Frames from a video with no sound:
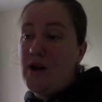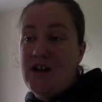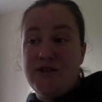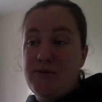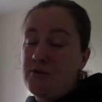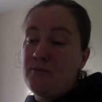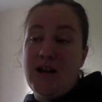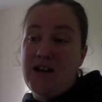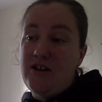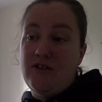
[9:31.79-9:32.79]
And to be
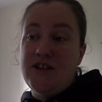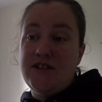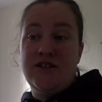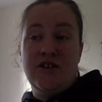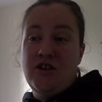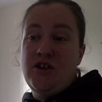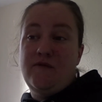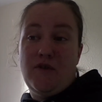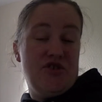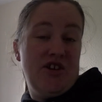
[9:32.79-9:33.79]
completely honest,
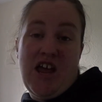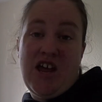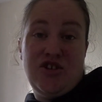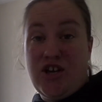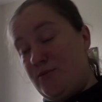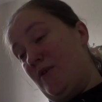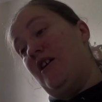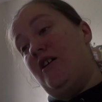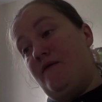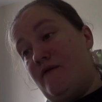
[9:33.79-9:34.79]
foster care changed my
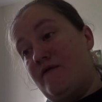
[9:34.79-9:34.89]
life.